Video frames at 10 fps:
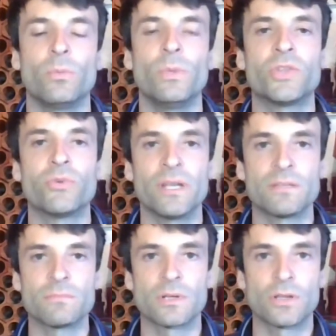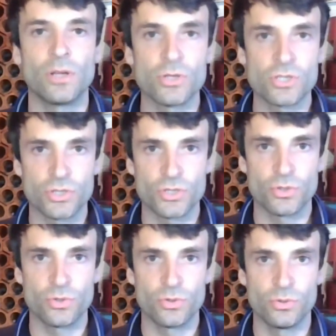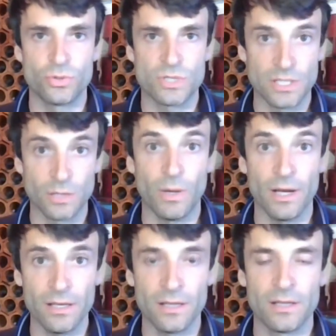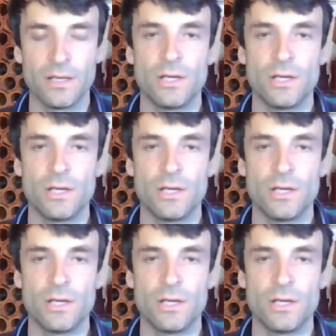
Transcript: we treat closer to still wine.